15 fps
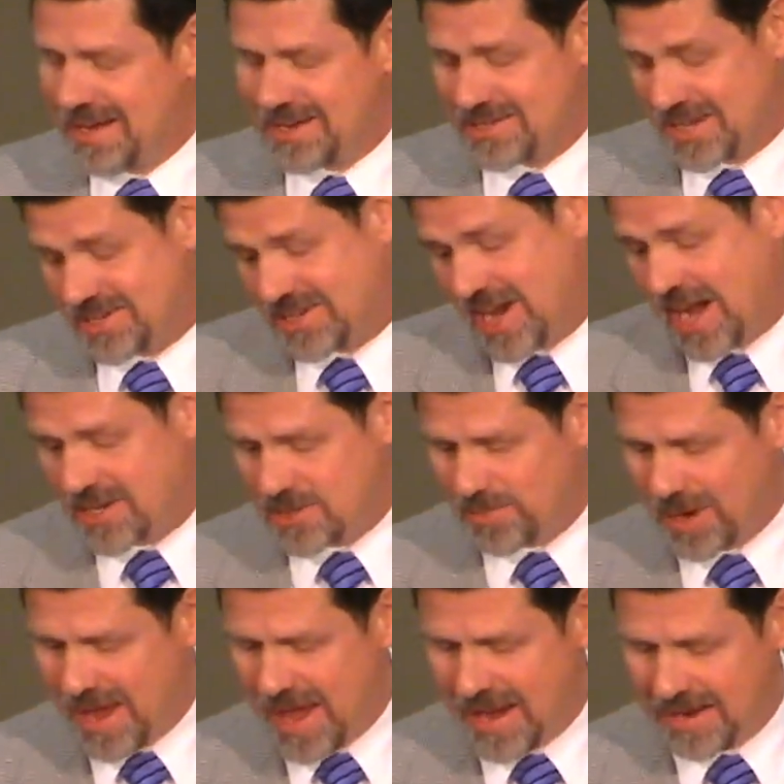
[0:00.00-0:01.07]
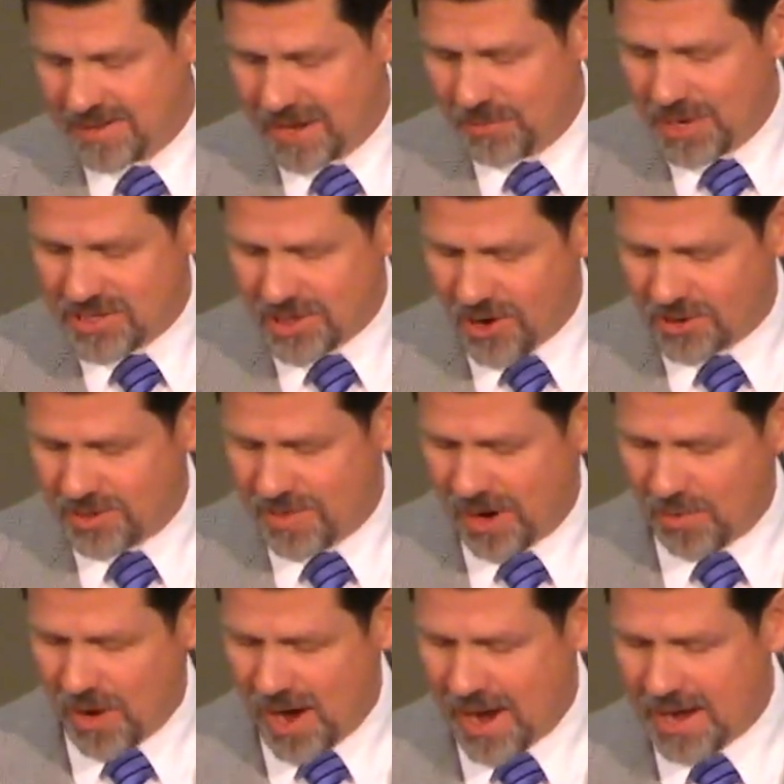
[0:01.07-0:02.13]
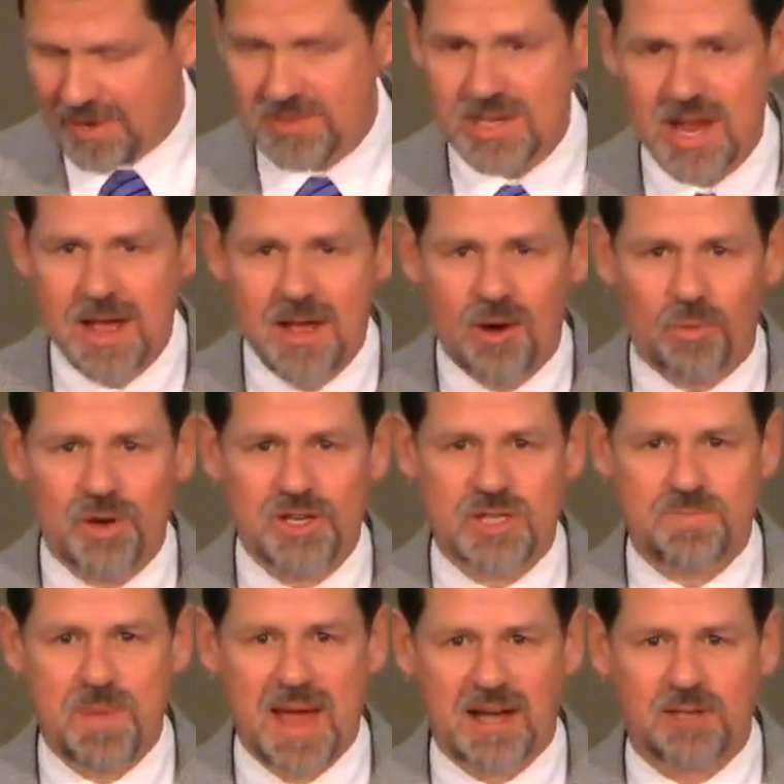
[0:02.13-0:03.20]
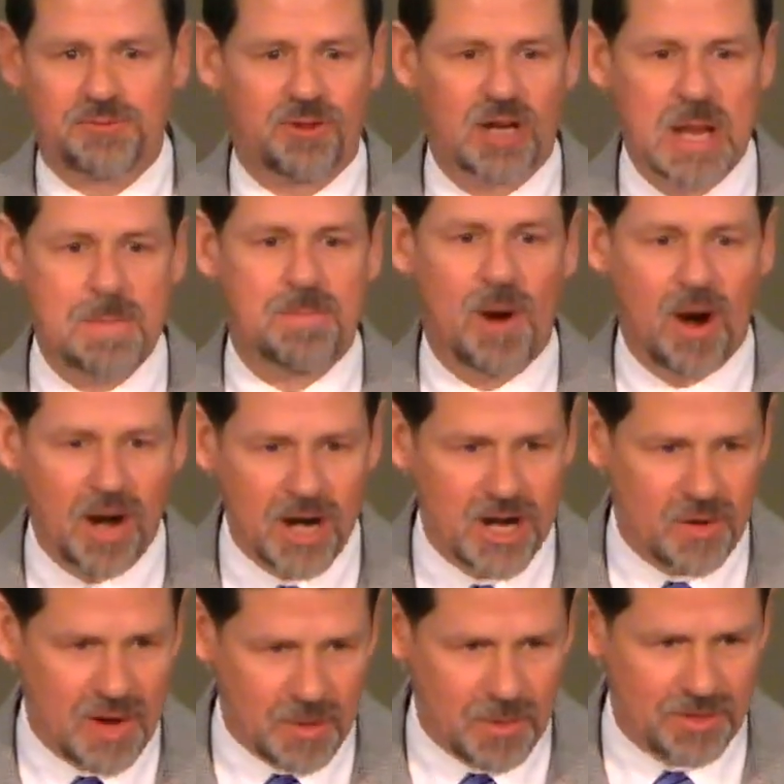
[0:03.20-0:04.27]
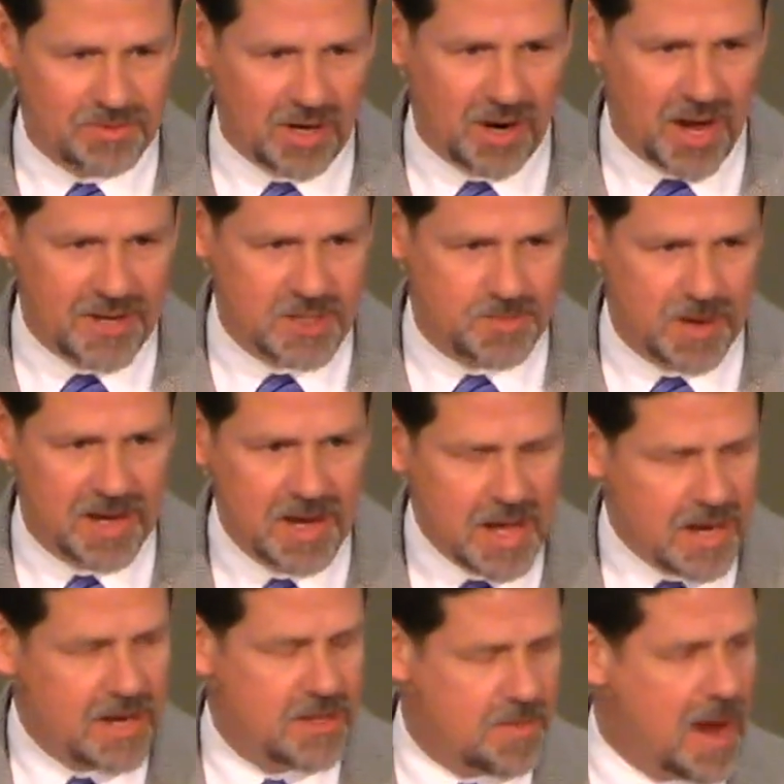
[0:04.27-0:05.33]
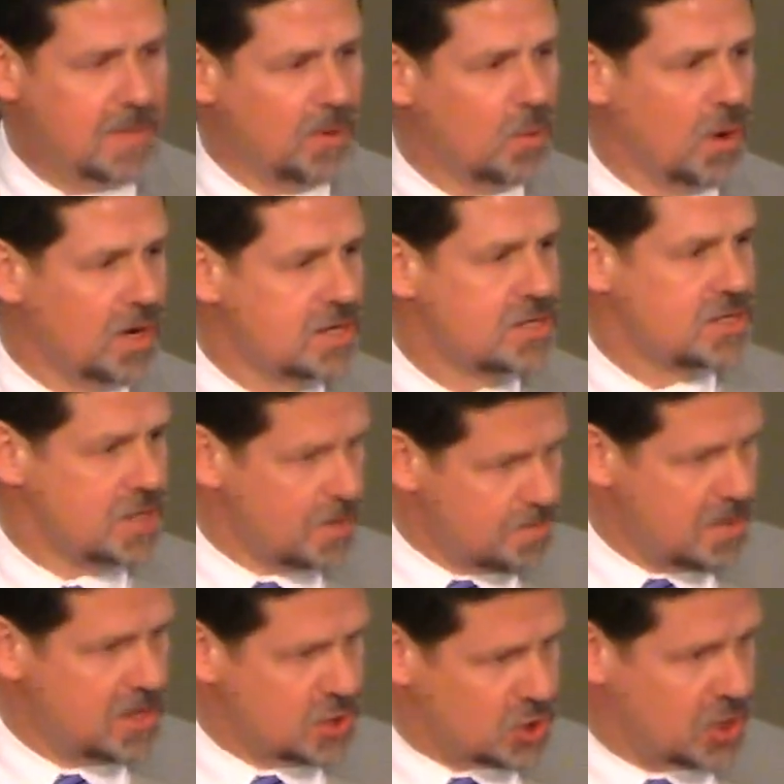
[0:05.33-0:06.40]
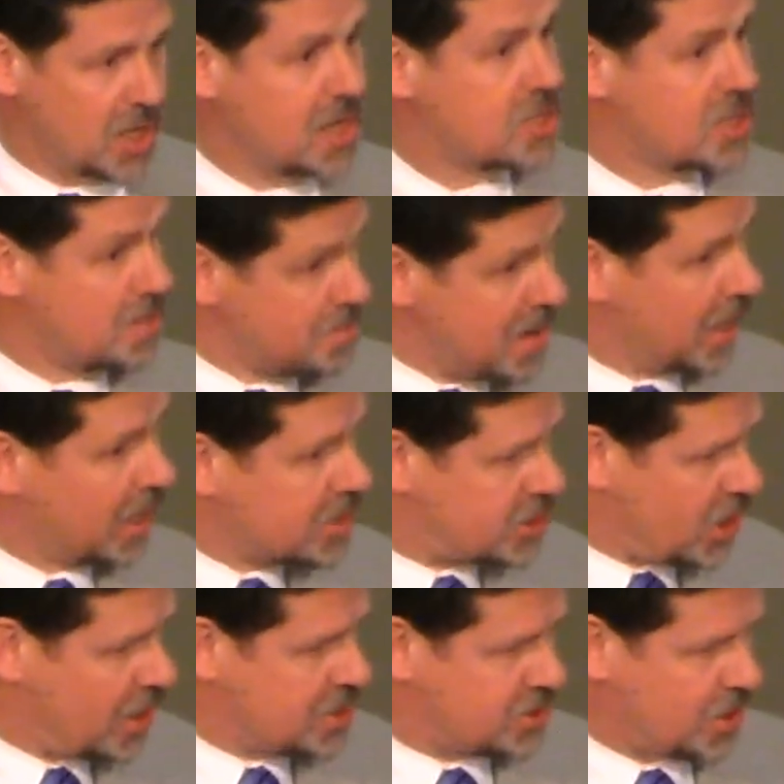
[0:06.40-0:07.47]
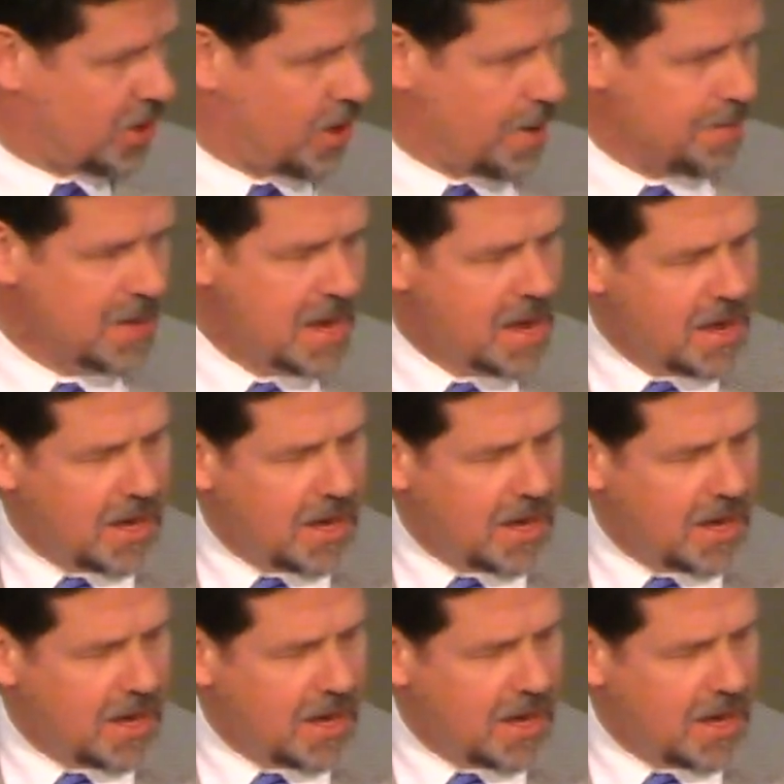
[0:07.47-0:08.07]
And that's God's plan. And then we talked about wives respectfully partnering with their husband. The Bible word is submission. It's a military term.